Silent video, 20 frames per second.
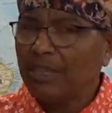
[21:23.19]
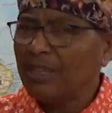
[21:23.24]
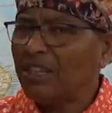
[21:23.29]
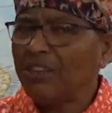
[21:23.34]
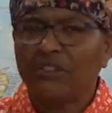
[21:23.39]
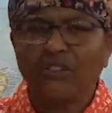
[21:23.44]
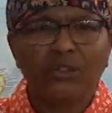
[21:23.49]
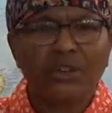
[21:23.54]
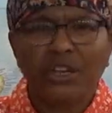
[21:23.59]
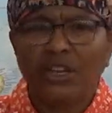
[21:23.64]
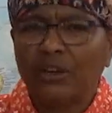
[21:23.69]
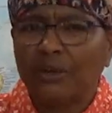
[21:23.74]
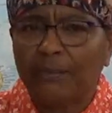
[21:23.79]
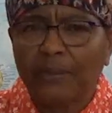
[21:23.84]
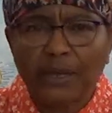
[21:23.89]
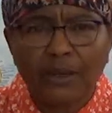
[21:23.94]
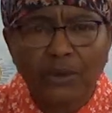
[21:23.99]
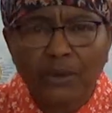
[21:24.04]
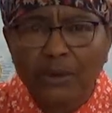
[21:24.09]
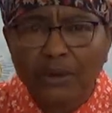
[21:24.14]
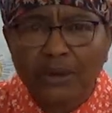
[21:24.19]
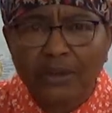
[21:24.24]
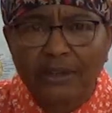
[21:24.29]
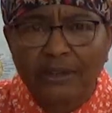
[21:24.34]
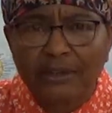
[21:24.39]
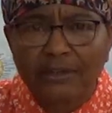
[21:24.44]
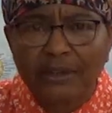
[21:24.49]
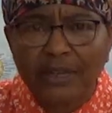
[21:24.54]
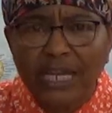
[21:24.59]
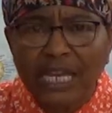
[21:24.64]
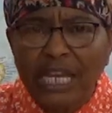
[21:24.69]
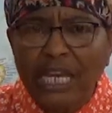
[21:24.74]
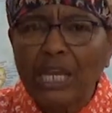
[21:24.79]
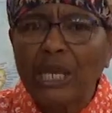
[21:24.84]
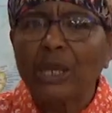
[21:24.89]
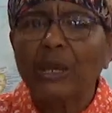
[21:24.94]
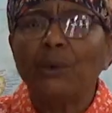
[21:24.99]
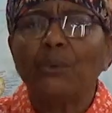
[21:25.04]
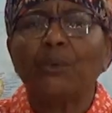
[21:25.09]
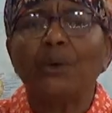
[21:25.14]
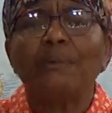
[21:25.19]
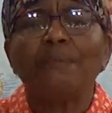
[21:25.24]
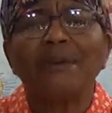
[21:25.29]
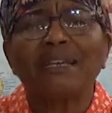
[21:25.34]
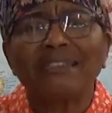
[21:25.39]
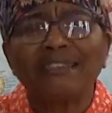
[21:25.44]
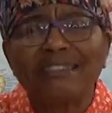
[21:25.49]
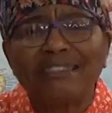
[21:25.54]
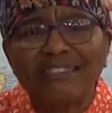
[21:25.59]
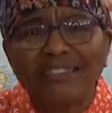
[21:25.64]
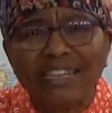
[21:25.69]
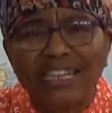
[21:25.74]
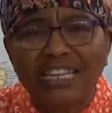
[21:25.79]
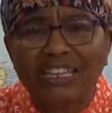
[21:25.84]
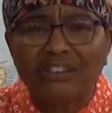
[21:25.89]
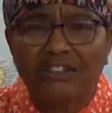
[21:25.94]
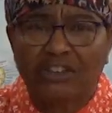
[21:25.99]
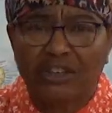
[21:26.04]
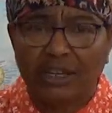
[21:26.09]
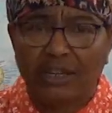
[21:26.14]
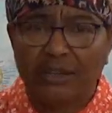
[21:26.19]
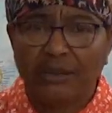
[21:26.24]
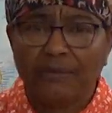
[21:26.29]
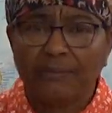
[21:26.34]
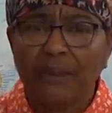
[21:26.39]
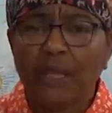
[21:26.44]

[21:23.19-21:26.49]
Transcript: Did you hear me, daughters? We must teach it.